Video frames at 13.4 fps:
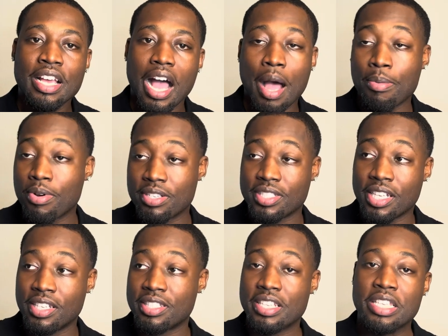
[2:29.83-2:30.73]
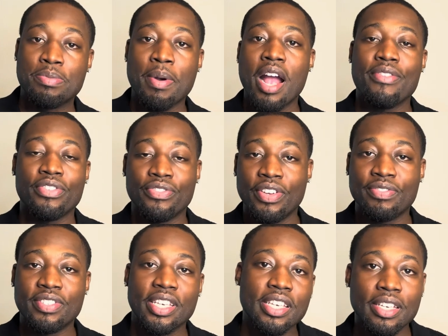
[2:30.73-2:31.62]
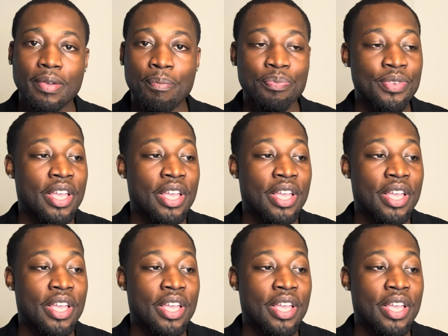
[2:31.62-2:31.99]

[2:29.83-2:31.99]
I'm going to sell it to this buyer for $15,000.